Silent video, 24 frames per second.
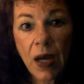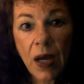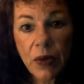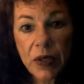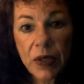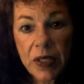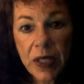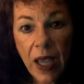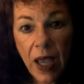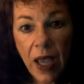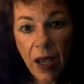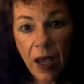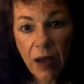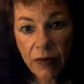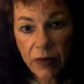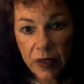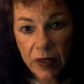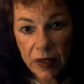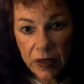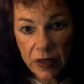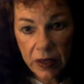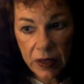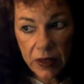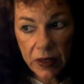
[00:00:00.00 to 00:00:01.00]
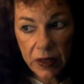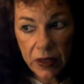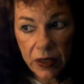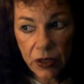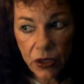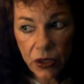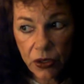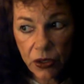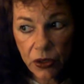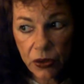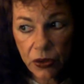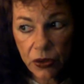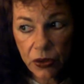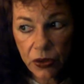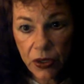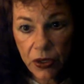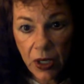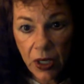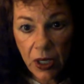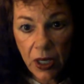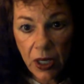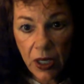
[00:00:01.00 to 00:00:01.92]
was having these issues